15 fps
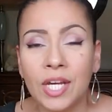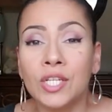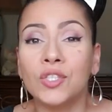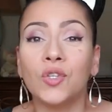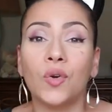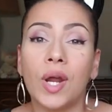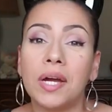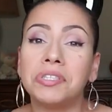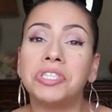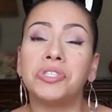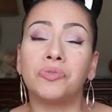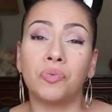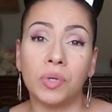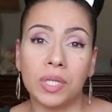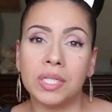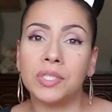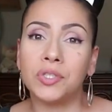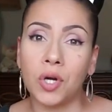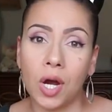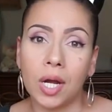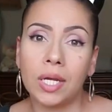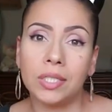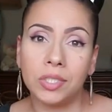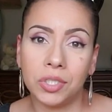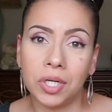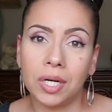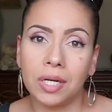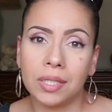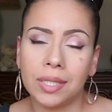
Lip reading: So now she's really talking junk.